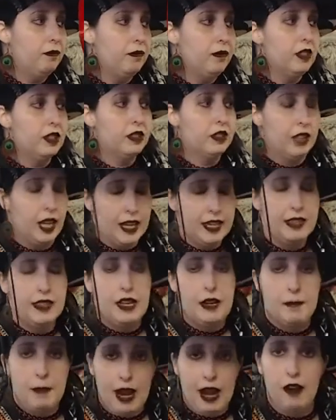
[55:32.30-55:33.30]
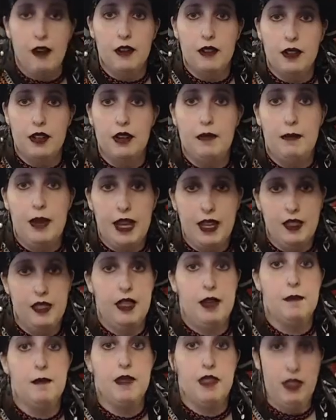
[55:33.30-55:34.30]
Psych them out, make
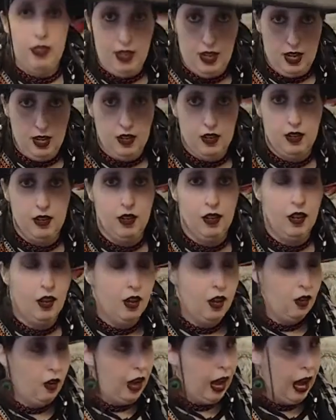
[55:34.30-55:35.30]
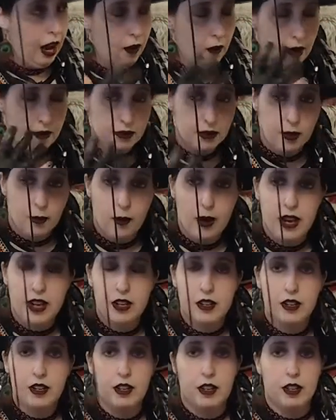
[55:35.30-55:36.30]
them think however way
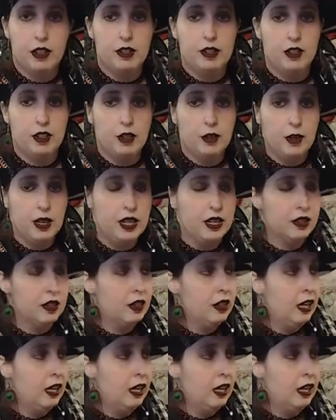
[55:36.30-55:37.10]
you're gonna do it,